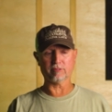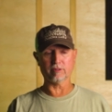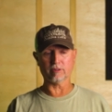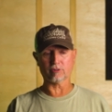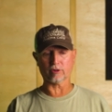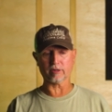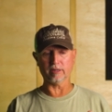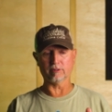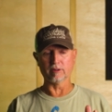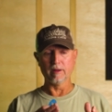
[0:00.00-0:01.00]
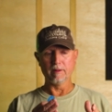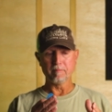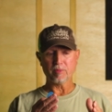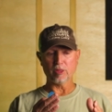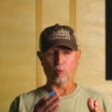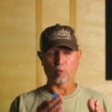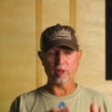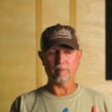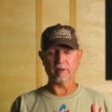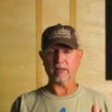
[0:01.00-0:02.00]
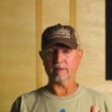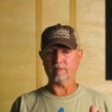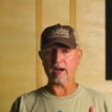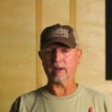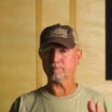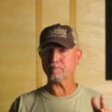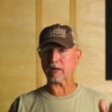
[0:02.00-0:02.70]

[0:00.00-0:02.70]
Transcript: to the turkeys. The rhythm that they got is